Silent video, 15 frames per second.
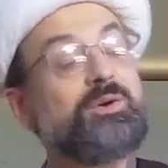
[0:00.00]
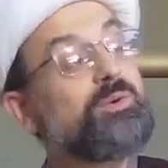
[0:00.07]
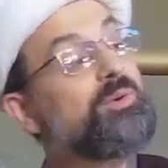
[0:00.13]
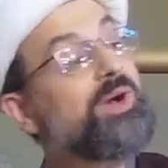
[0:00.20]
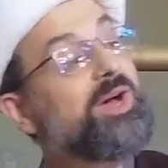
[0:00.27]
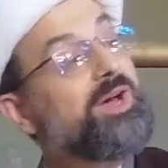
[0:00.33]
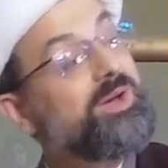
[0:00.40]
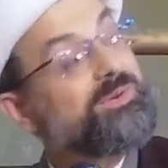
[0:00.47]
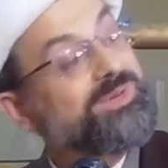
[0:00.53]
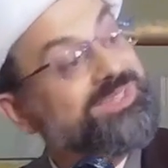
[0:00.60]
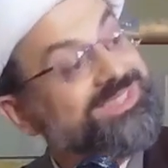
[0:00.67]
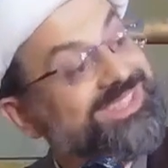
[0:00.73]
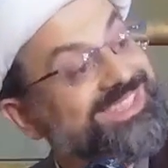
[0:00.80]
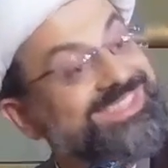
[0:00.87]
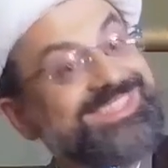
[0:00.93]
Whoa,
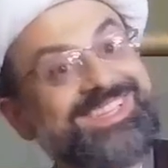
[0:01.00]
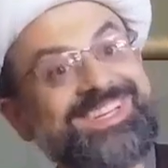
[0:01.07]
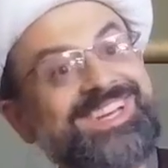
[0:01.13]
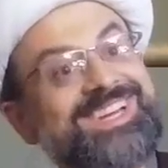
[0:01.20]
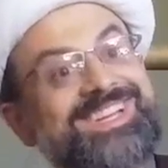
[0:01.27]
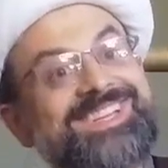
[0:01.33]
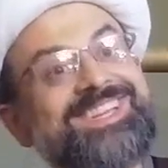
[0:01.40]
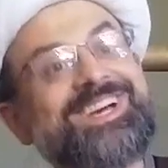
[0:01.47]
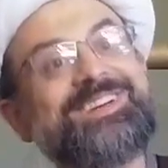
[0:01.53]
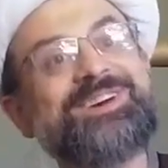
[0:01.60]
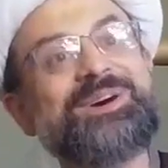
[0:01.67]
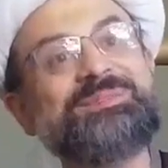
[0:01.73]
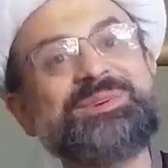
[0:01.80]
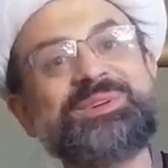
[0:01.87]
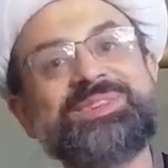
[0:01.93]
interesting. I did not know
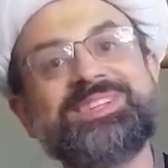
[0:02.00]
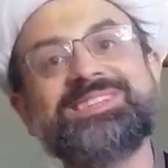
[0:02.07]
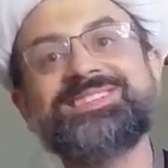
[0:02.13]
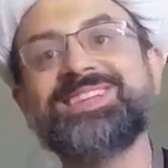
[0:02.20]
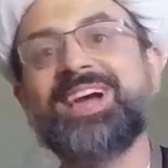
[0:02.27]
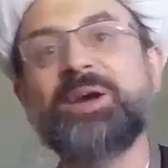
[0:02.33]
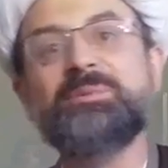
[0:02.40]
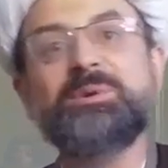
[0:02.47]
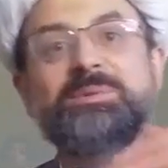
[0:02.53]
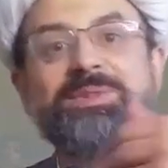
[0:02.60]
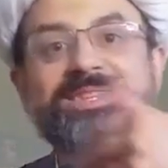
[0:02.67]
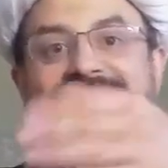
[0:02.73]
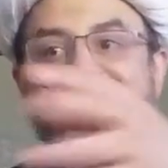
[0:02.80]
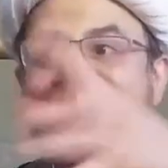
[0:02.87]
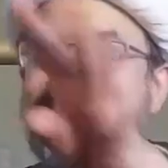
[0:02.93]
about this. Habibi,
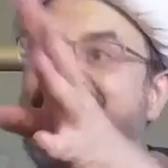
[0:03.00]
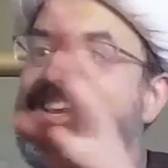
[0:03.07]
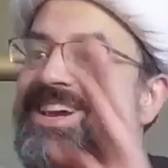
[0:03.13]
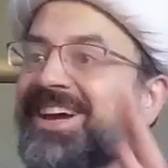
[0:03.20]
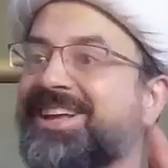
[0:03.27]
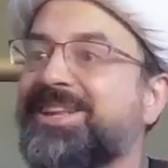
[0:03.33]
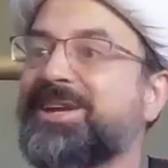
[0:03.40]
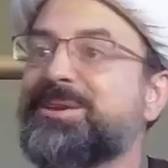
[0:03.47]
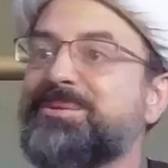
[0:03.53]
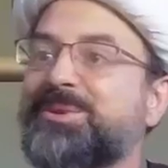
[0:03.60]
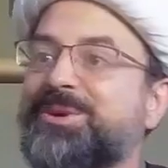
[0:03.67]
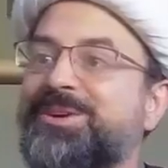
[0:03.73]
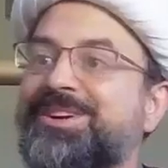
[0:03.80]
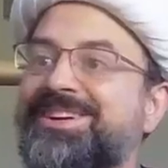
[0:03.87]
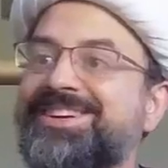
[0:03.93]
this is not God
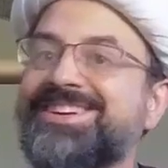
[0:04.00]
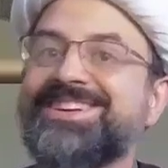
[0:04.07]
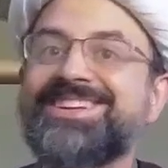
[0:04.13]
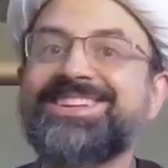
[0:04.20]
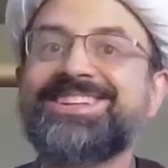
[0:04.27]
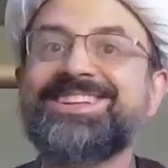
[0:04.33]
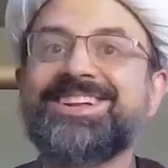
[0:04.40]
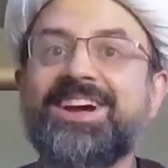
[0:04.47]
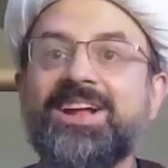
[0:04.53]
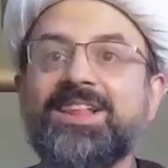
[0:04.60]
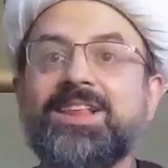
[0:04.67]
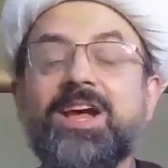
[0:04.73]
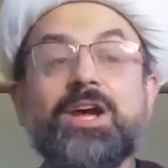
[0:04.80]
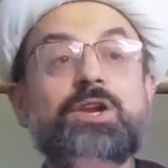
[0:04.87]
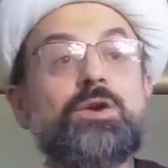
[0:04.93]
anymore.
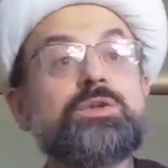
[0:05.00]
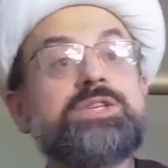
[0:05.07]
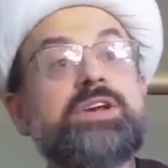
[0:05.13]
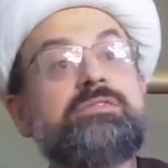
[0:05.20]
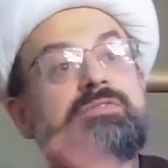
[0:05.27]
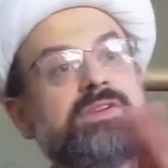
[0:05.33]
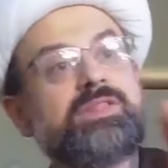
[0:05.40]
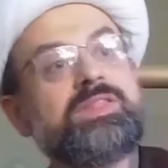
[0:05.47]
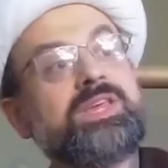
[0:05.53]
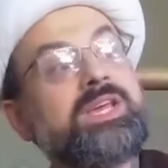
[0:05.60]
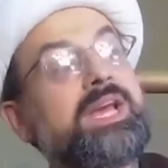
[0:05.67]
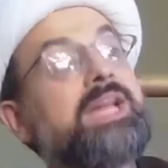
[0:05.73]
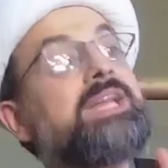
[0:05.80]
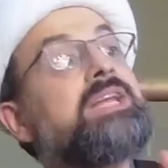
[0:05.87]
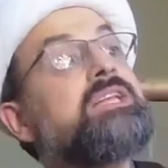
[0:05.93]
Allah knows
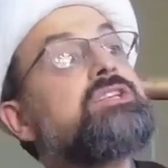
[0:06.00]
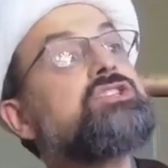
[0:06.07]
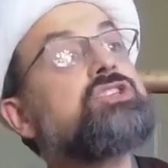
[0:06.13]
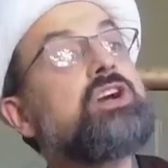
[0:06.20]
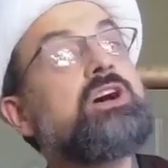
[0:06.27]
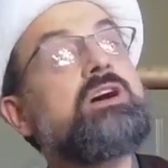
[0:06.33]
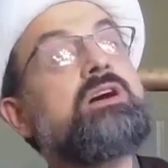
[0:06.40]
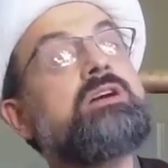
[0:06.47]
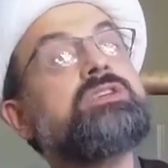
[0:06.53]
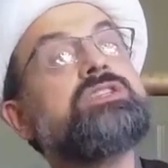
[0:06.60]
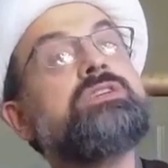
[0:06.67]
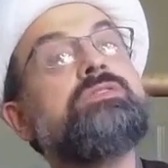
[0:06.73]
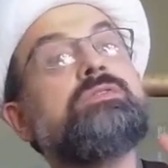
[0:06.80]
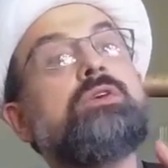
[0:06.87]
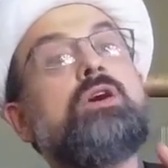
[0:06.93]
everything and in charge
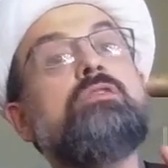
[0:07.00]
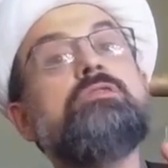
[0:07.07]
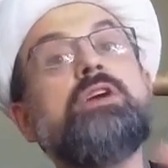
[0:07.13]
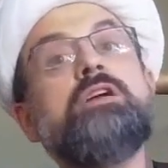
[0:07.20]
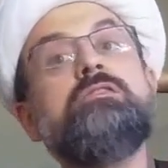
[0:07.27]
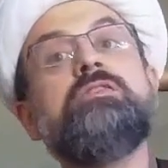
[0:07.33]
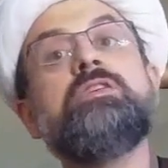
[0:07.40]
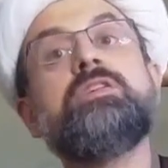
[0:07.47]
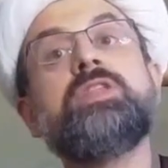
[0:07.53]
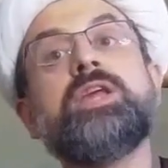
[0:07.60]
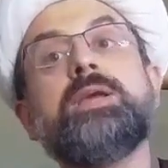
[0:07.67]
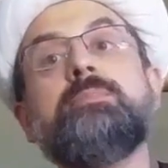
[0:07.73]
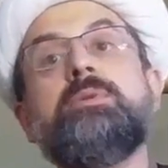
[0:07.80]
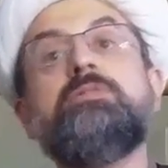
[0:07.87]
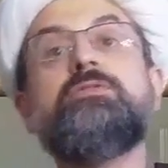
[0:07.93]
of
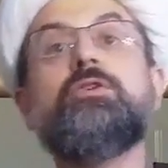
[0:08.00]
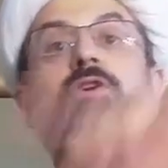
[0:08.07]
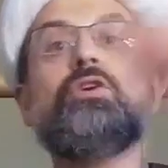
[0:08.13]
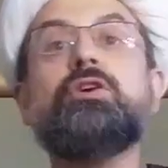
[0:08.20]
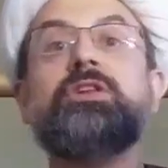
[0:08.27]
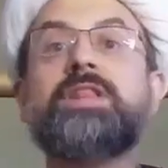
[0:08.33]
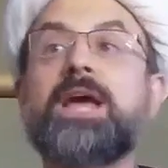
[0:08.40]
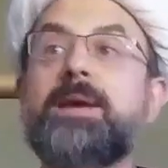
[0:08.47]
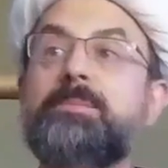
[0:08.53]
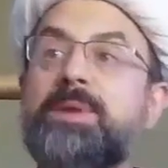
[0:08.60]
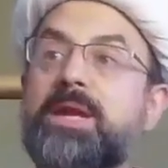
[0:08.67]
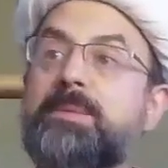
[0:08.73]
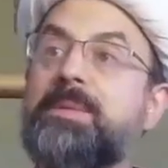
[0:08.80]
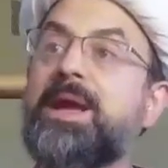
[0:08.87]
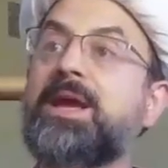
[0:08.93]
everything before that
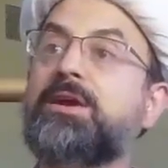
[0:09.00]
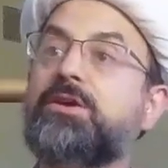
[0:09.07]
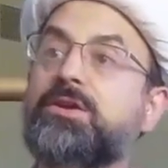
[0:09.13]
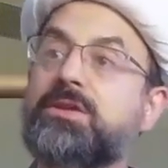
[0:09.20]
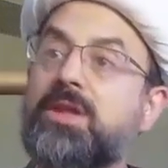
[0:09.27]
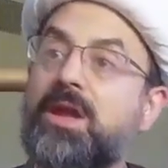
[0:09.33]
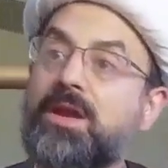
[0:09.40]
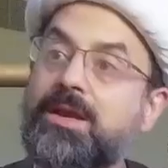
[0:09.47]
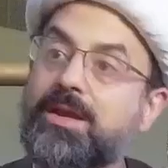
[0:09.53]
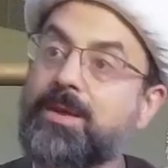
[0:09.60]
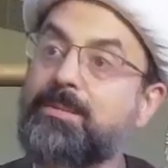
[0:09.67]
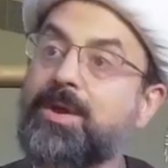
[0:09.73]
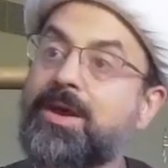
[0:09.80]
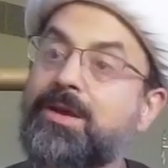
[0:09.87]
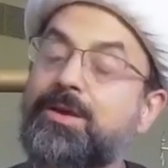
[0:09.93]
Big Bang you're talking
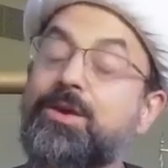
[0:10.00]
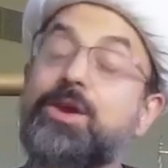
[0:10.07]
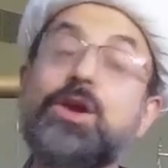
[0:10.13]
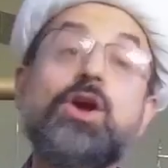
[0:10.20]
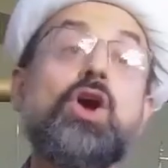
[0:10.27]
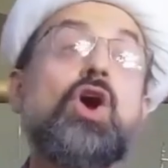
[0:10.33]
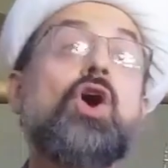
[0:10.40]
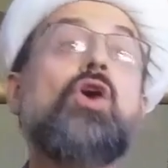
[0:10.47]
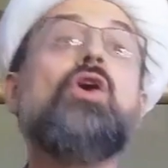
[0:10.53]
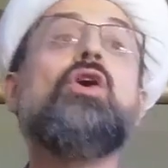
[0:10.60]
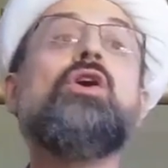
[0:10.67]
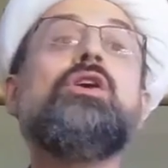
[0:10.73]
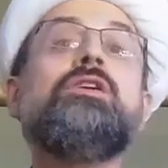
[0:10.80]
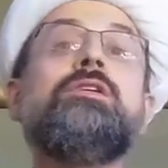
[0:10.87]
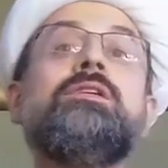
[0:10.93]
about,
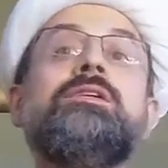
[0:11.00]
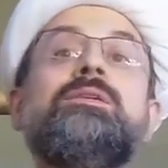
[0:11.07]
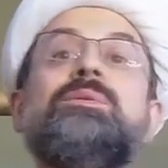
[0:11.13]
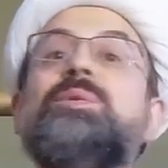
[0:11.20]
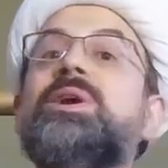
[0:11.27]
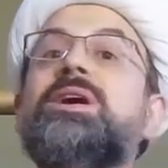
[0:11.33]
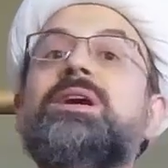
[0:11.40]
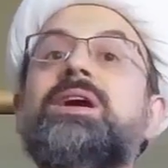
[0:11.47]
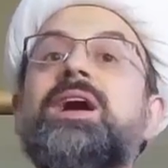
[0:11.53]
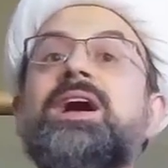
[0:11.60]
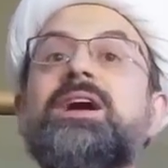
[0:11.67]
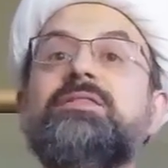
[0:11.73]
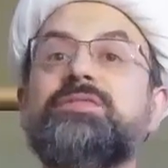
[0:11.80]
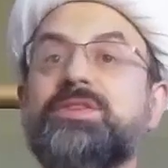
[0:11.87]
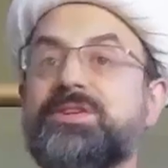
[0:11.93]
or what
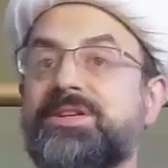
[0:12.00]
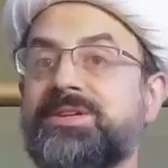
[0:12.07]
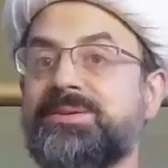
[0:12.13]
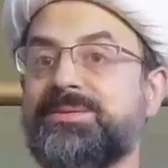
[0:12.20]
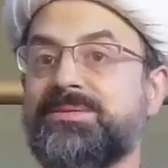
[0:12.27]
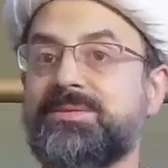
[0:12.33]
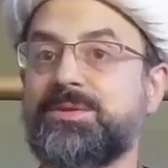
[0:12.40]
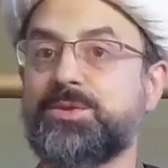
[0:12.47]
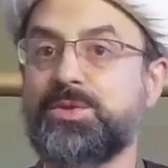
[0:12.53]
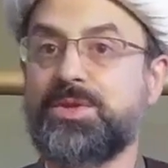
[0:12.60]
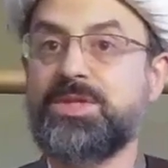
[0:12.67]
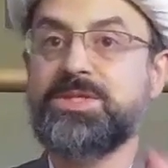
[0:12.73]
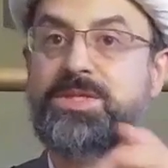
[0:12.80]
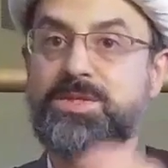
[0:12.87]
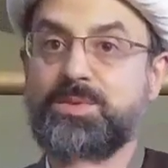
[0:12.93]
after. So
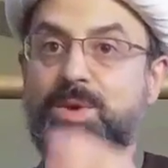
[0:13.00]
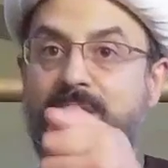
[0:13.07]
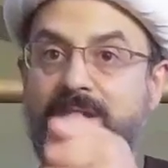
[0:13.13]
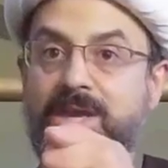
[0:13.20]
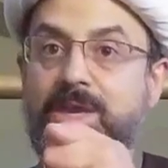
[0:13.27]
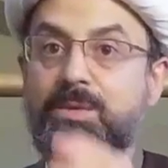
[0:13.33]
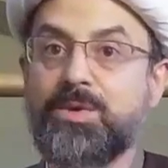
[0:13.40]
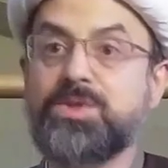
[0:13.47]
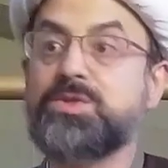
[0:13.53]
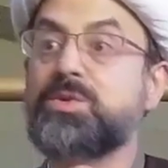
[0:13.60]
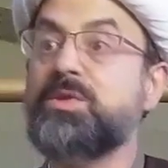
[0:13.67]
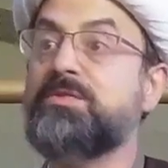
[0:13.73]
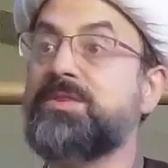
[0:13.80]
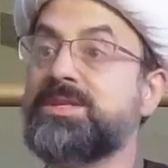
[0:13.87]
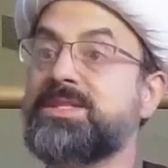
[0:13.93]
this is why he wants to
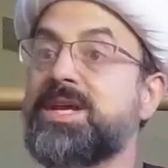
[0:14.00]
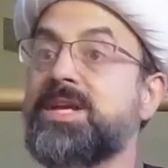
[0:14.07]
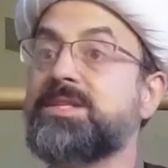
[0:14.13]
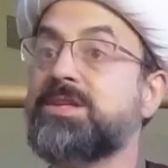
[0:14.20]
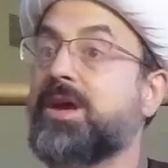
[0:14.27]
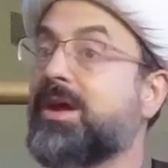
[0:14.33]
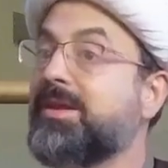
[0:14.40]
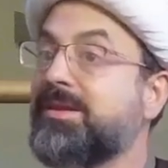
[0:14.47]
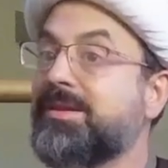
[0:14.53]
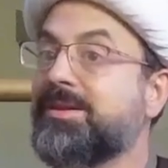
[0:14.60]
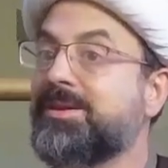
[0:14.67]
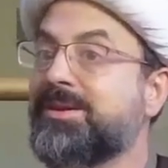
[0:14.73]
emphasize on